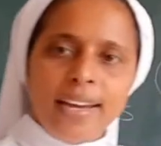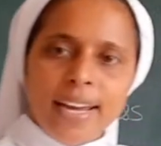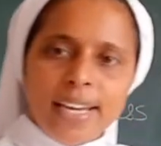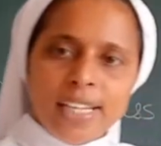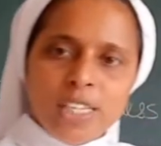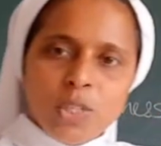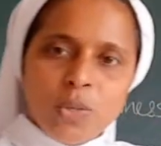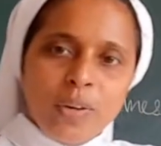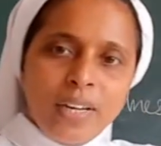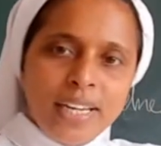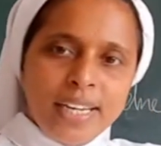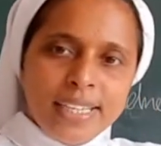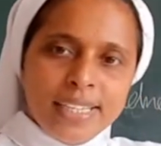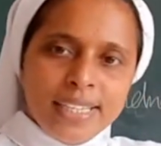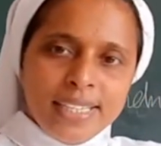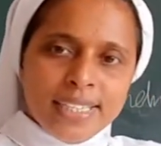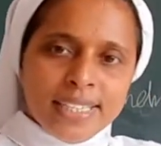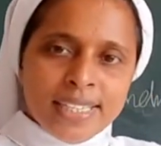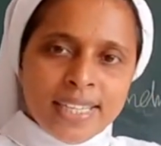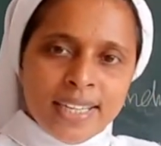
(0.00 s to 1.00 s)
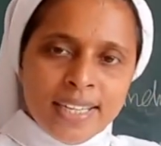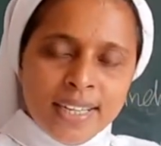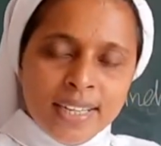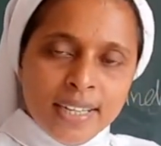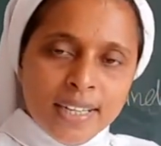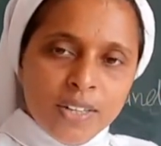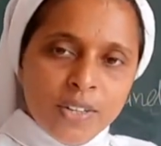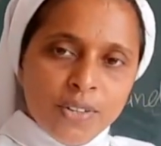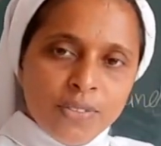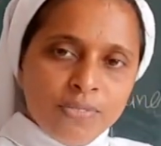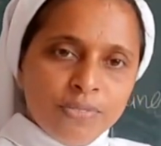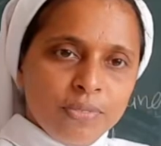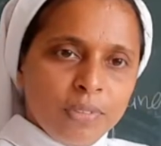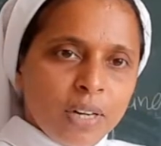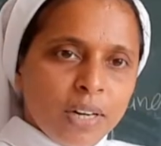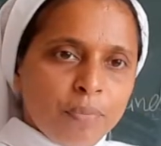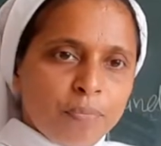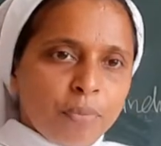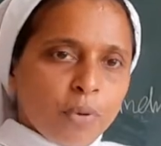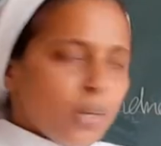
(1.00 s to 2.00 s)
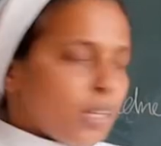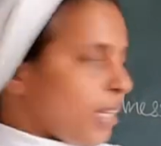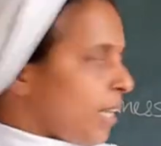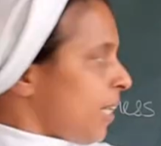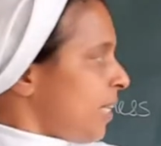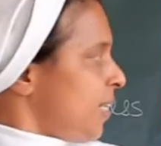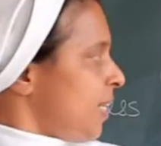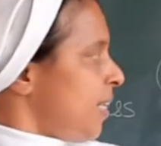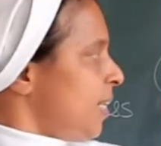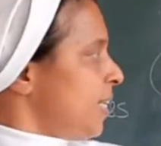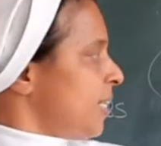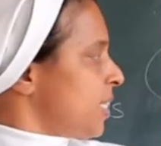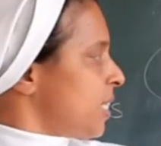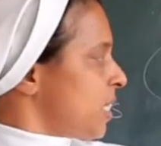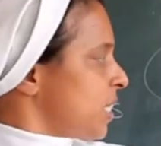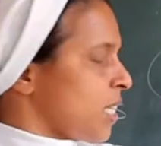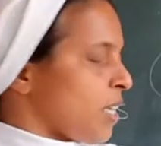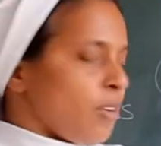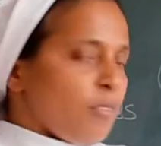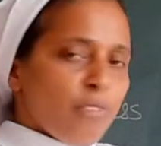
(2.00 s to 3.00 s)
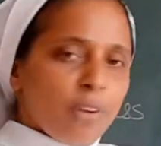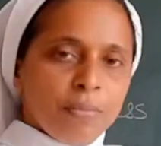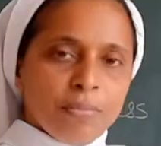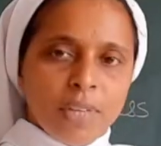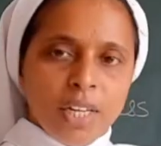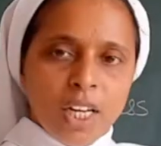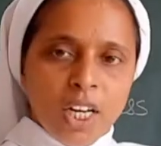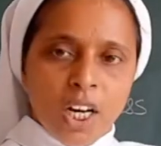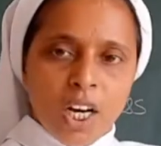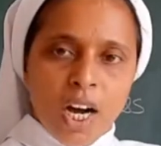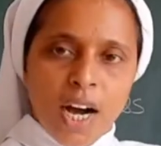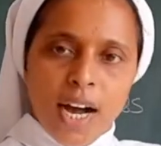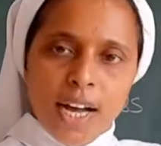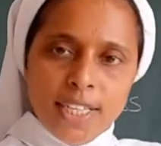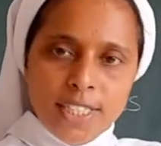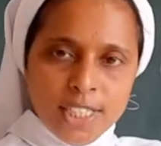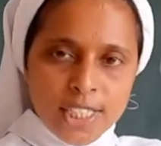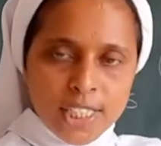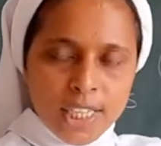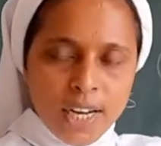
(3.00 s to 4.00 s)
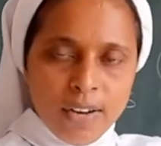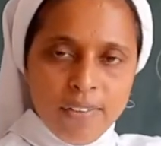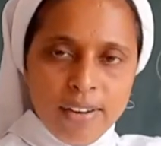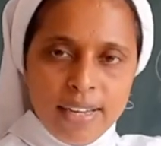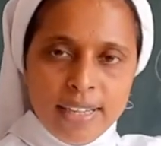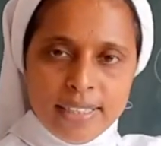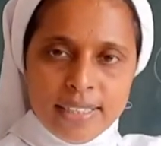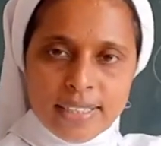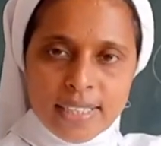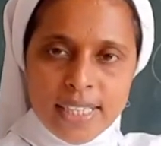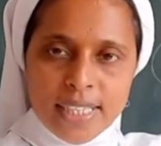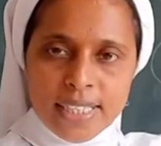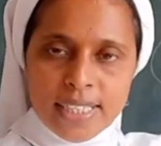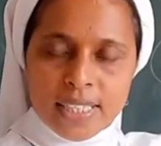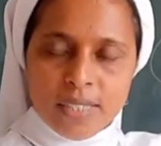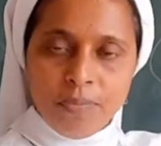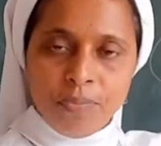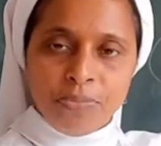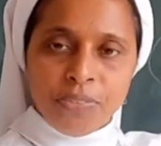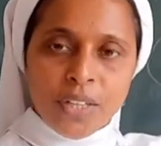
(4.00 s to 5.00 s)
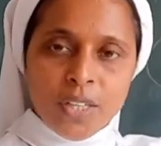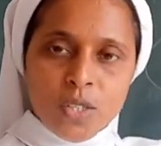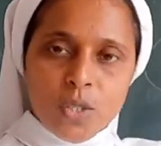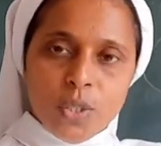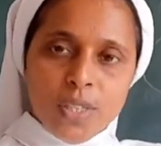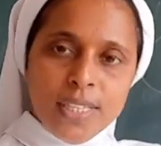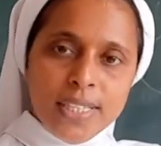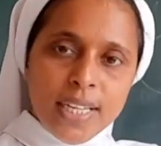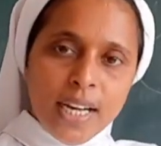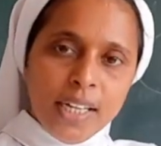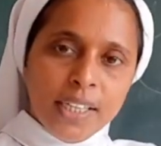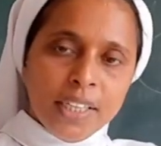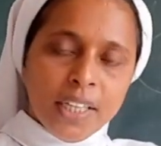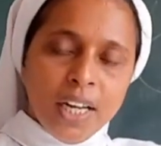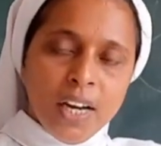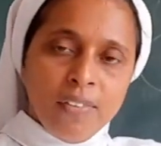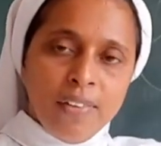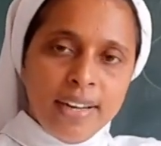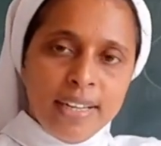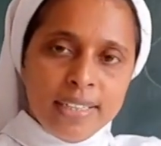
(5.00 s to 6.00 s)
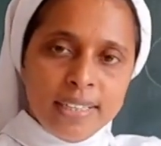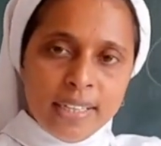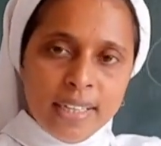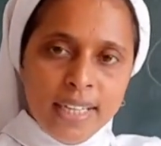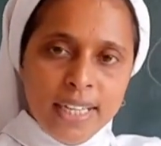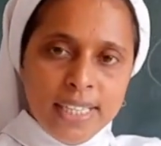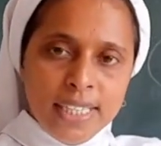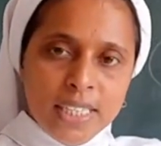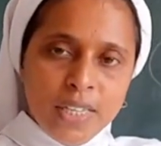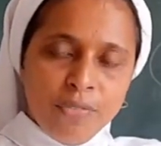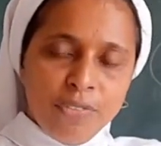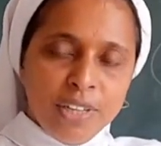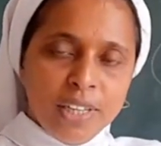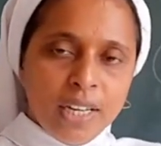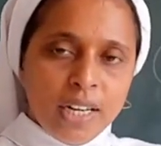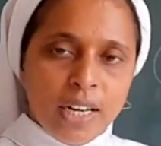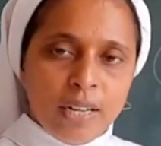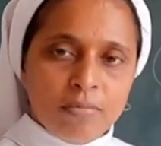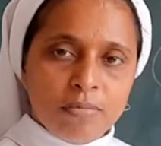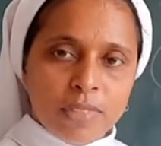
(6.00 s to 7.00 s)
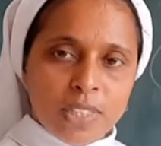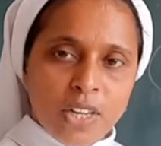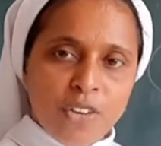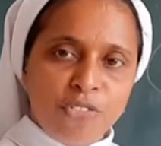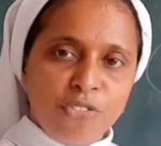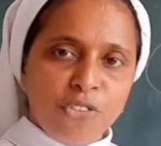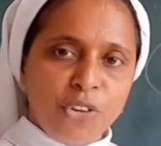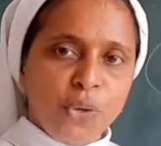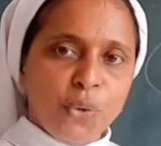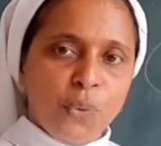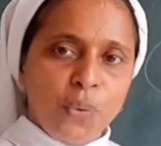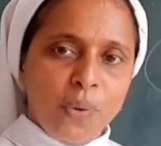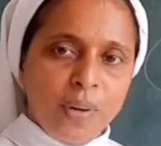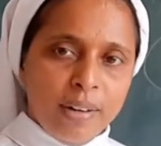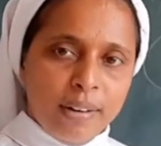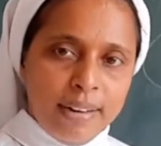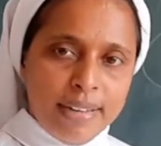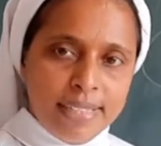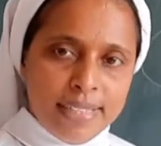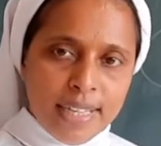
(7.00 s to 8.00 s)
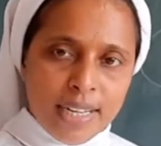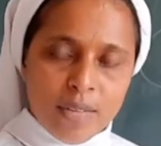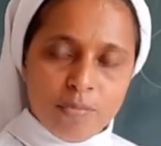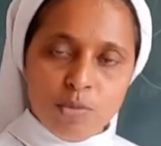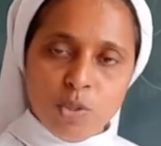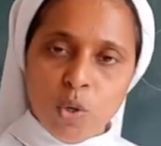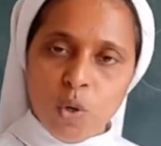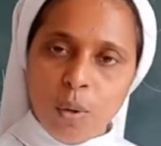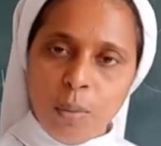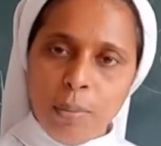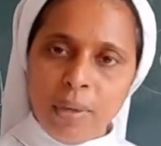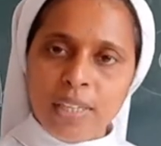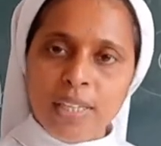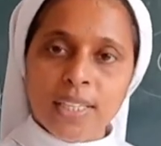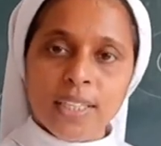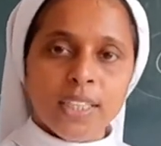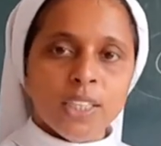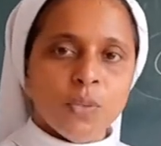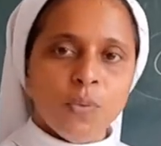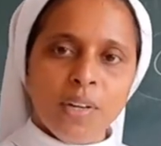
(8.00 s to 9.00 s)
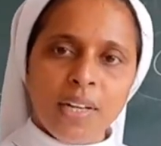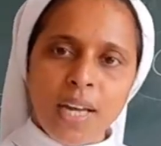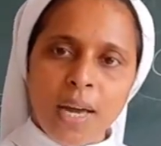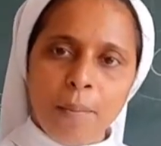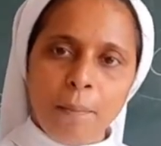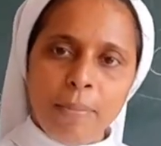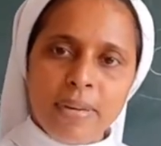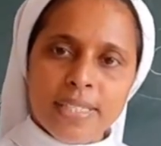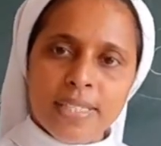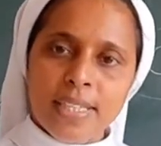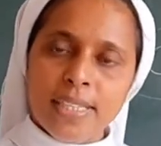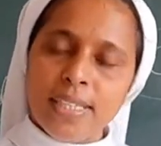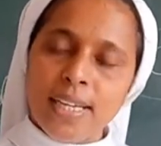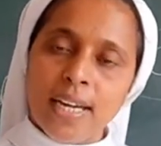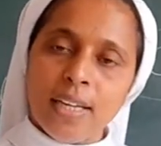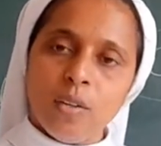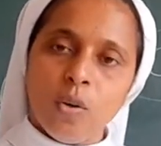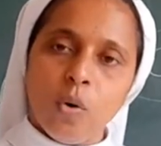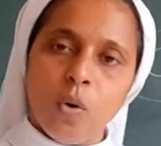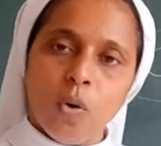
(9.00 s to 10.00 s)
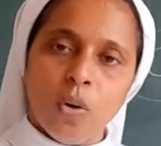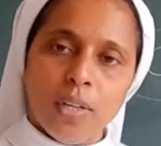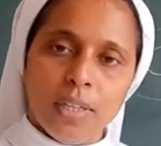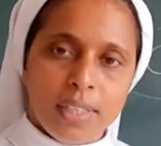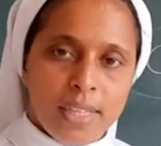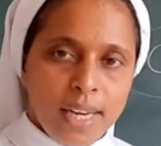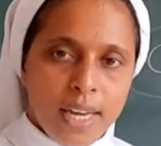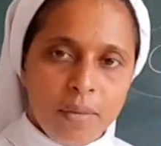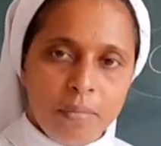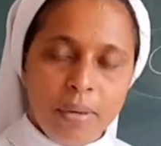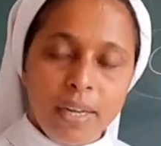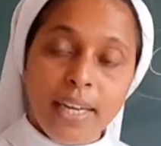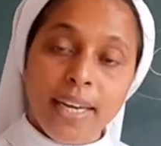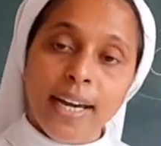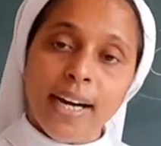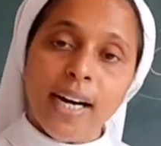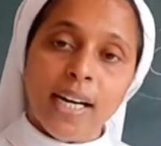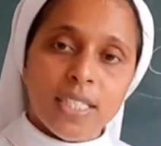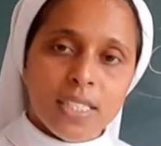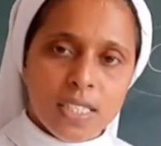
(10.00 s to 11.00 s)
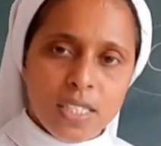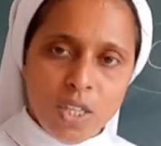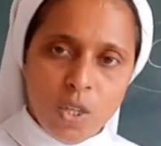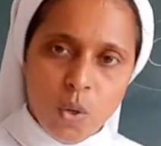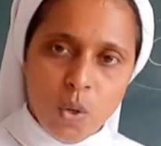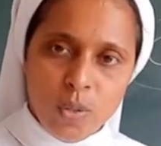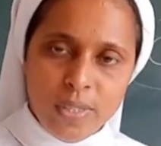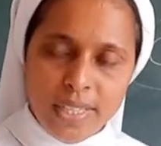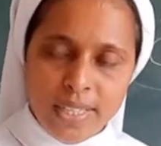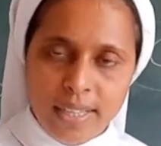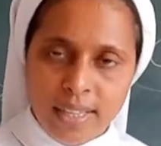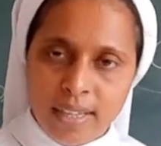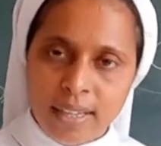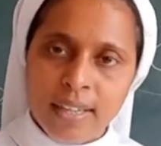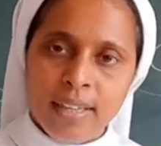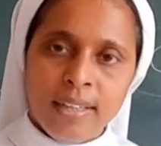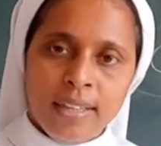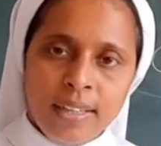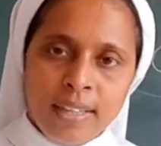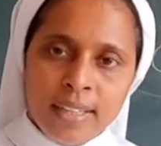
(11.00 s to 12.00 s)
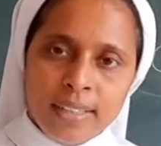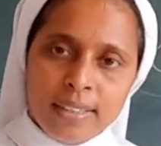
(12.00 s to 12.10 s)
actually it is protecting us from the ultraviolet rays. So these ultraviolet rays, if UV rays are absorbed by the earth, what happens? It can be carcinogenic.